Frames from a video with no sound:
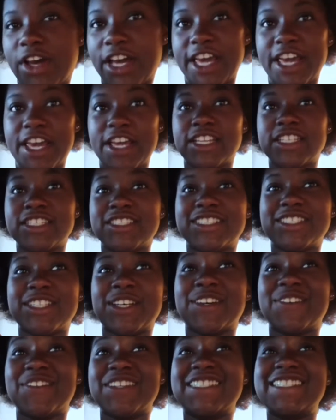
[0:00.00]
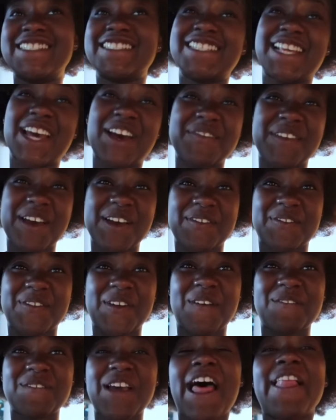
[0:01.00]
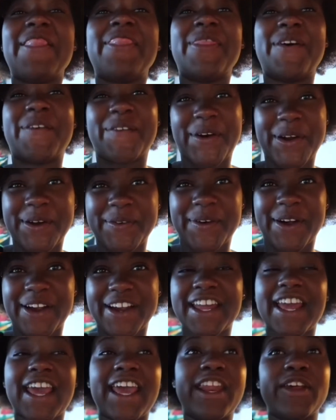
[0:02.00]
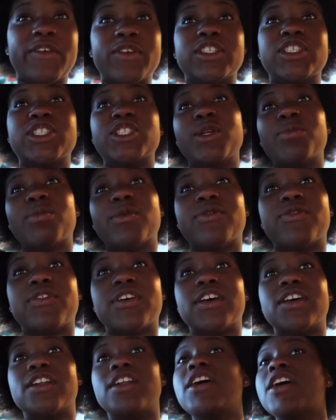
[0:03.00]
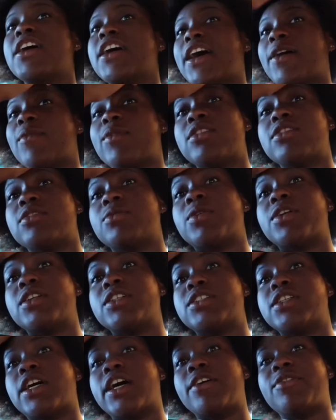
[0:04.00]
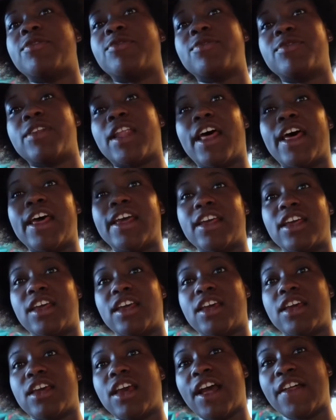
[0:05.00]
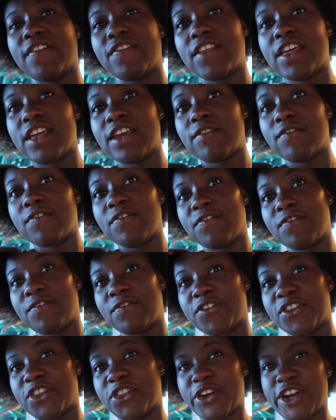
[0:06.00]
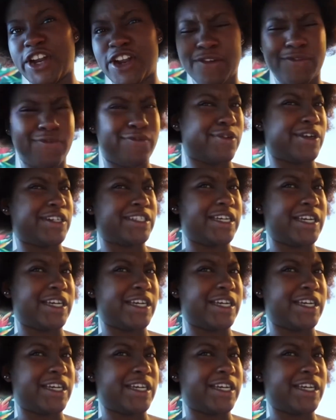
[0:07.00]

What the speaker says: okay, so we just got back from the water park and it was super fun. I went on the water side like I think 3 or 4